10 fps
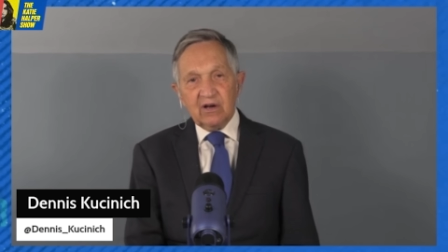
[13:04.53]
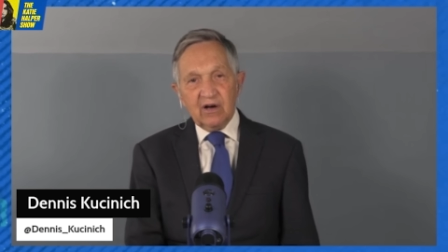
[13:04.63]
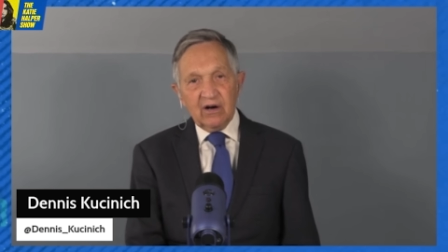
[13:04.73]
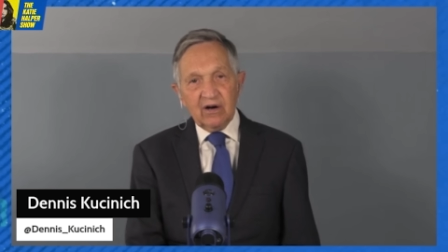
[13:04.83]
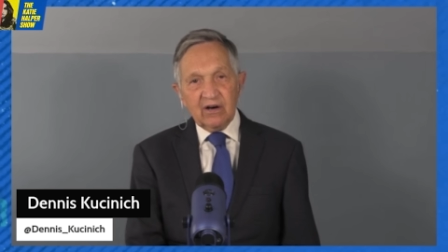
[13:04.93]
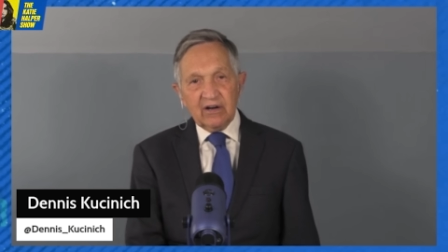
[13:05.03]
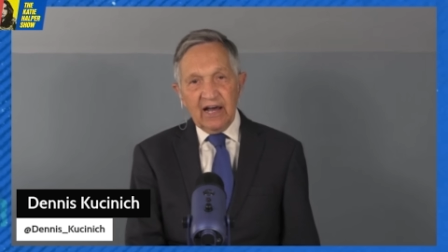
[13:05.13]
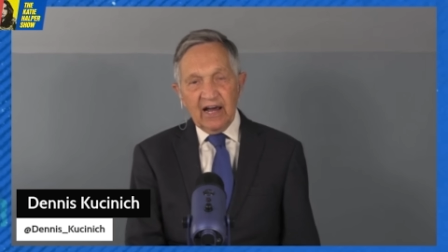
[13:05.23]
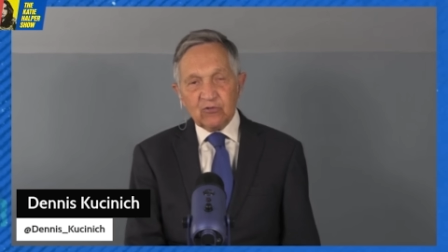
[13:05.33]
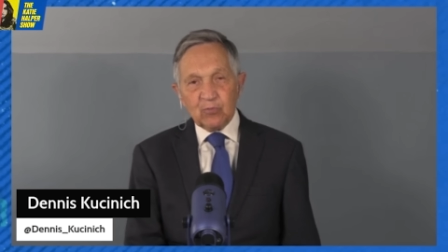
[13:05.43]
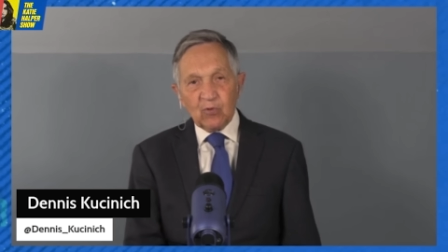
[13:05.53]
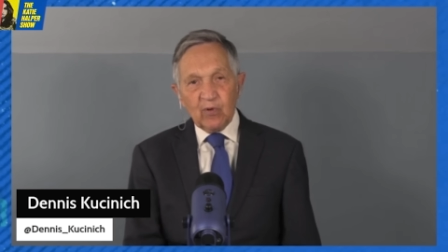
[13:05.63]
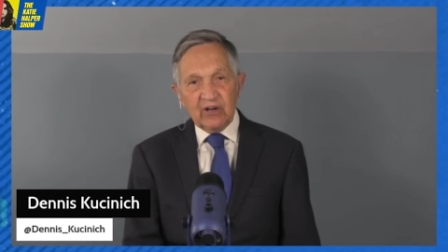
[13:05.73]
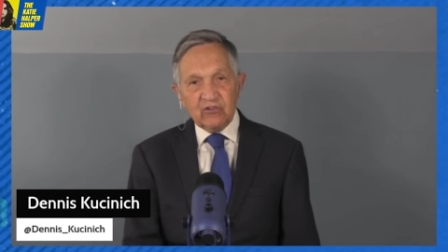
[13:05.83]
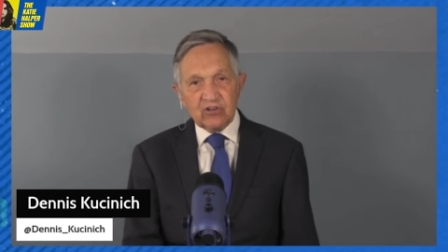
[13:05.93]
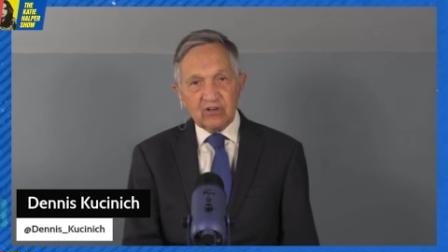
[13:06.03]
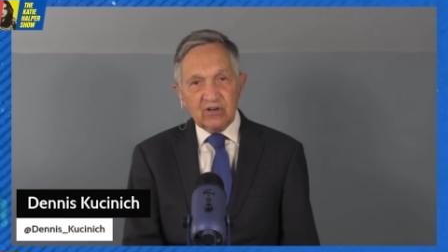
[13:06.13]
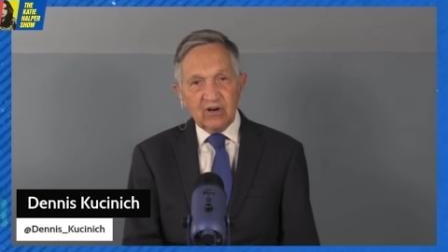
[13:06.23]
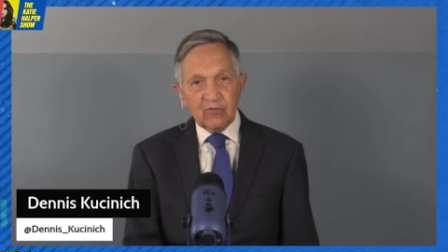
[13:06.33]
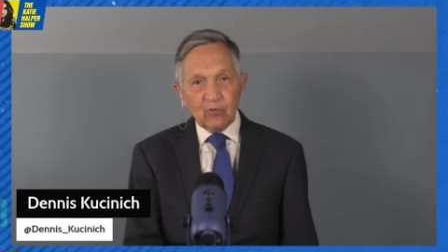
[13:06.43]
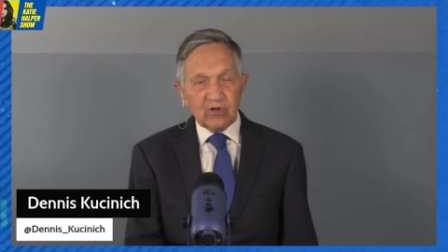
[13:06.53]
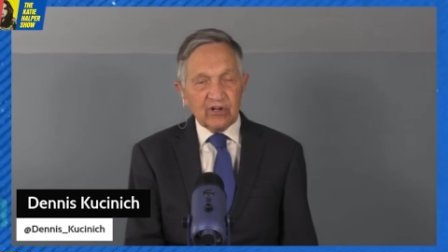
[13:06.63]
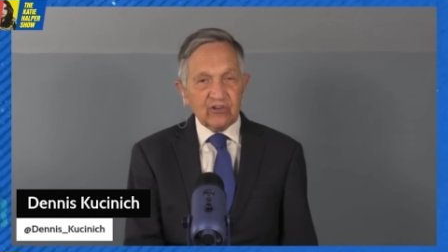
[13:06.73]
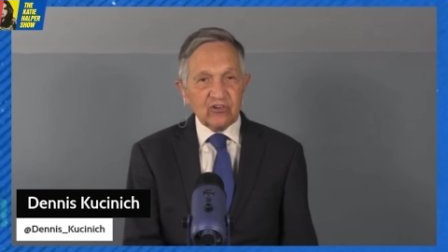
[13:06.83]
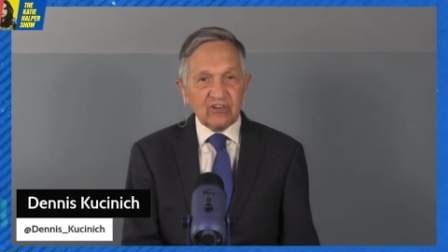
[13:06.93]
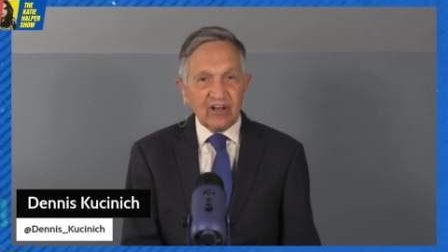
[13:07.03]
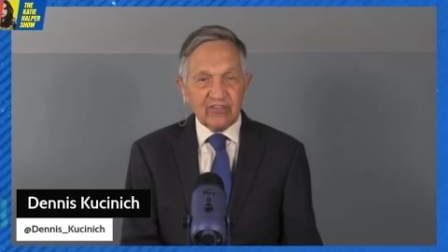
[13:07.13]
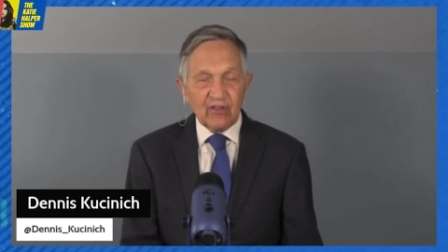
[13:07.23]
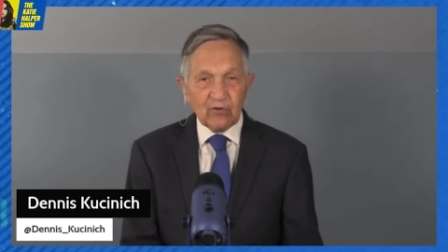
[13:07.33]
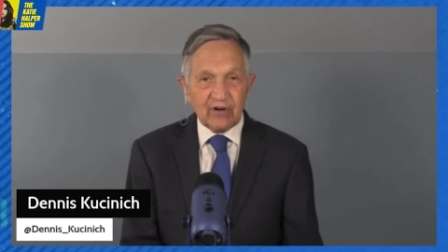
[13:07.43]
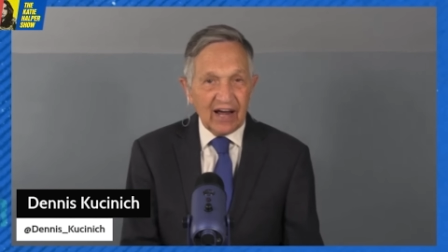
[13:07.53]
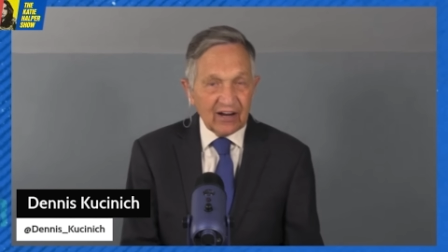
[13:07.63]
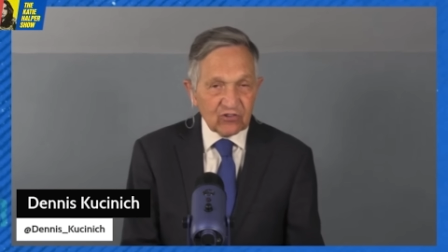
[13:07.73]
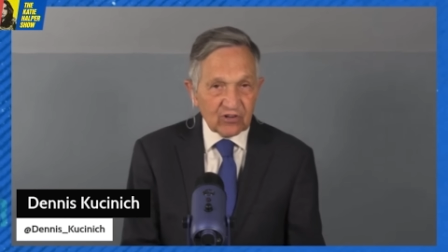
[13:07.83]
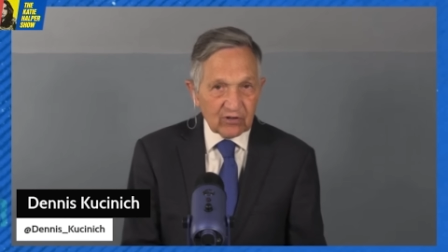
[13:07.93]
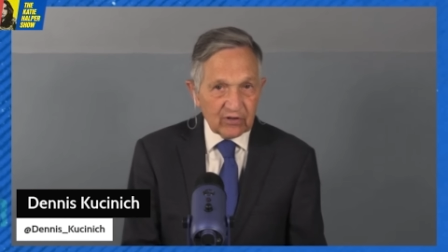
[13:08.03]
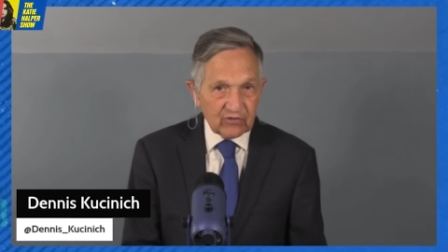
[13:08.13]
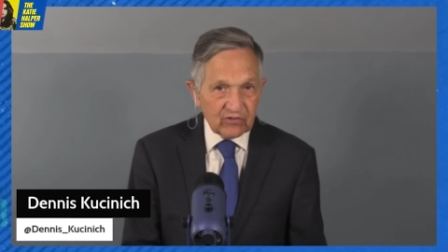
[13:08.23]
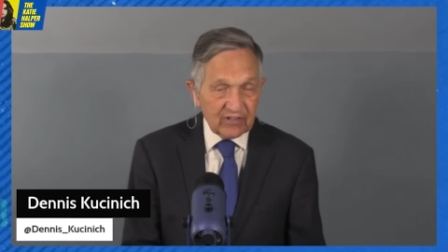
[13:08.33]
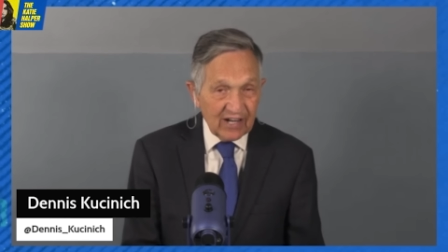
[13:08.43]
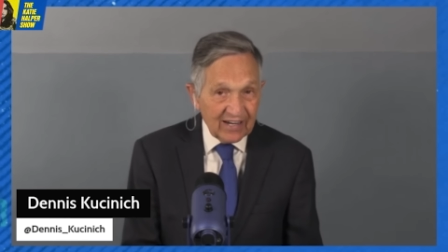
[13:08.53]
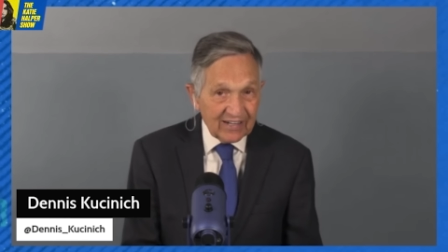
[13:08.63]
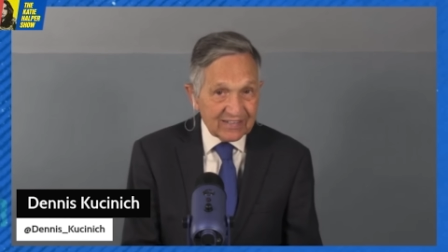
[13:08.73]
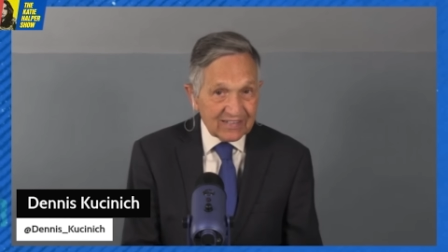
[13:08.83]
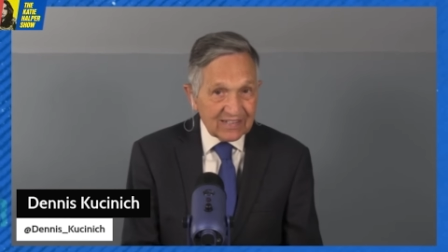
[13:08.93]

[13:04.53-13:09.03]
an aspiration of a religious ethno-nationalist state,